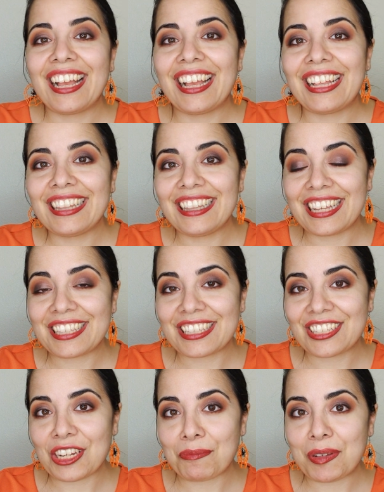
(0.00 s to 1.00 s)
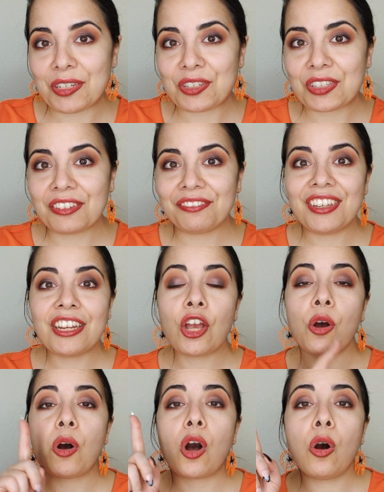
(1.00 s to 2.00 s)
Let's jump into the
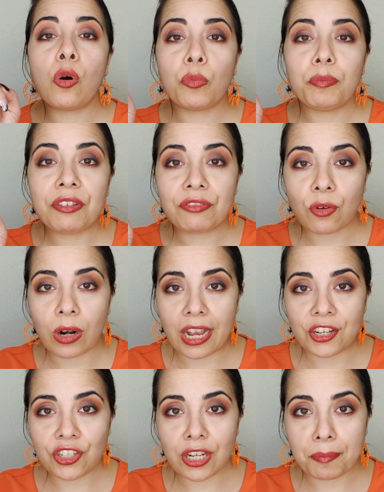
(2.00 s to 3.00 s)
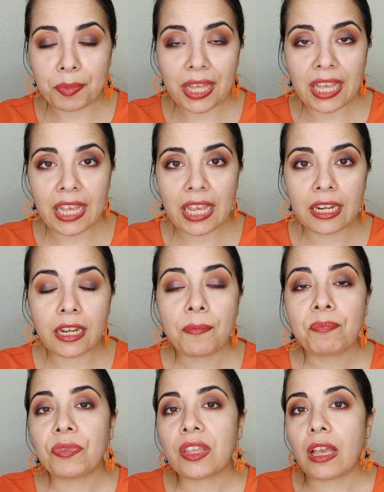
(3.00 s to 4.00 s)
video. Oh, before I jump in,
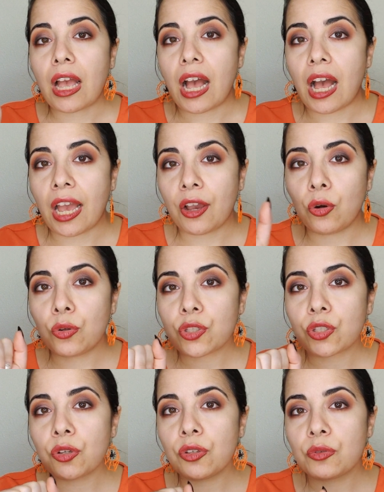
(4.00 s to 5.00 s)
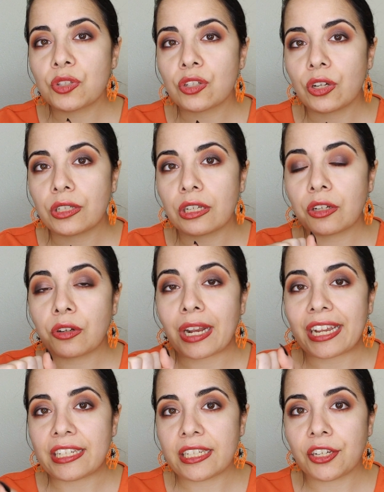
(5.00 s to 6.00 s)
I also use certain
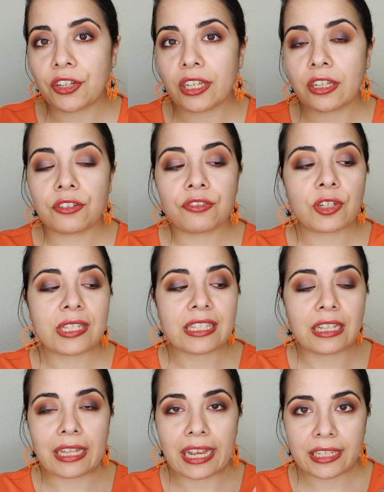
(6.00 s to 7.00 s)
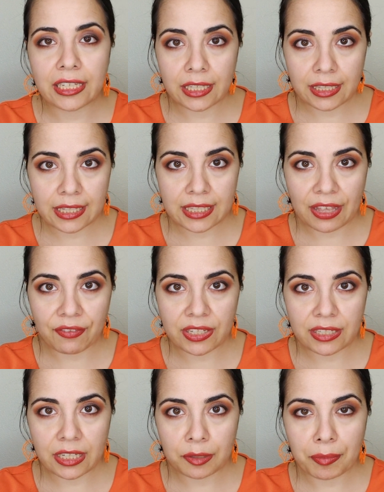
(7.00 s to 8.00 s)
criterion for selecting these
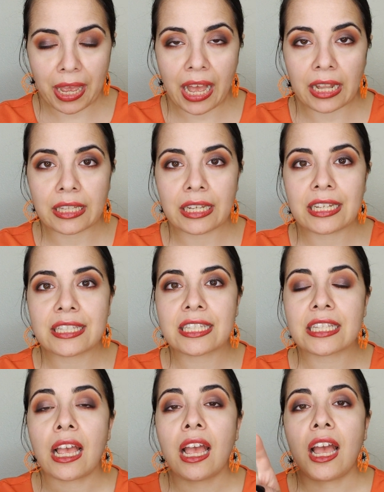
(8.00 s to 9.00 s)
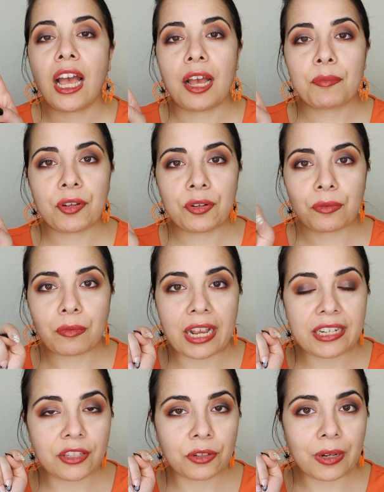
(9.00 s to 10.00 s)
17 palettes. I'm going to
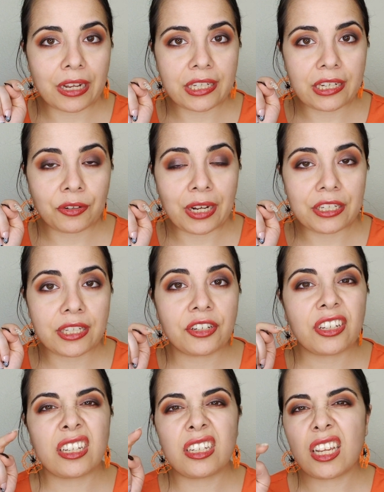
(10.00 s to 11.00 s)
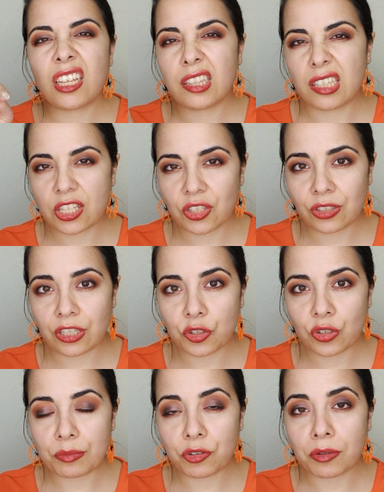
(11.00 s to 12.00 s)
write the criterion in the
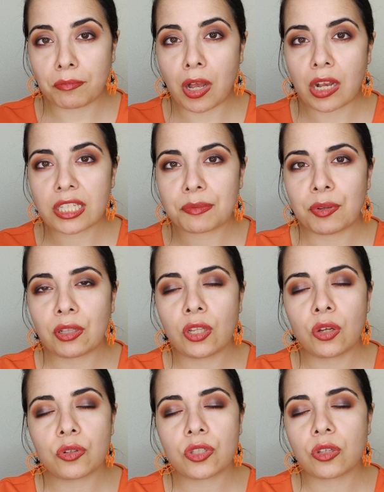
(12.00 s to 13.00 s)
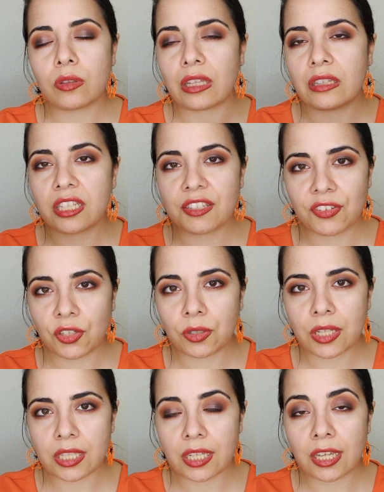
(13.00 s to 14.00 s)
description box below so that this video
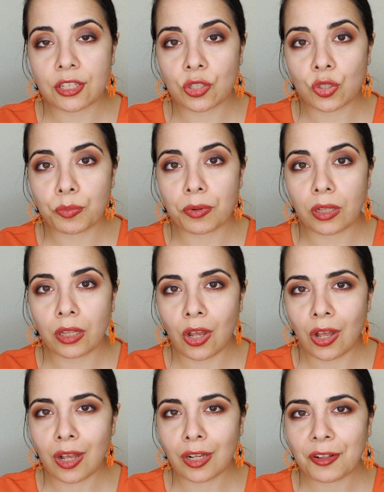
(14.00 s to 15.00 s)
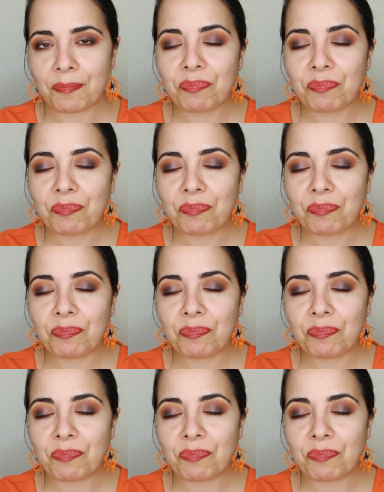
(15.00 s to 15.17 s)
doesn't get super long.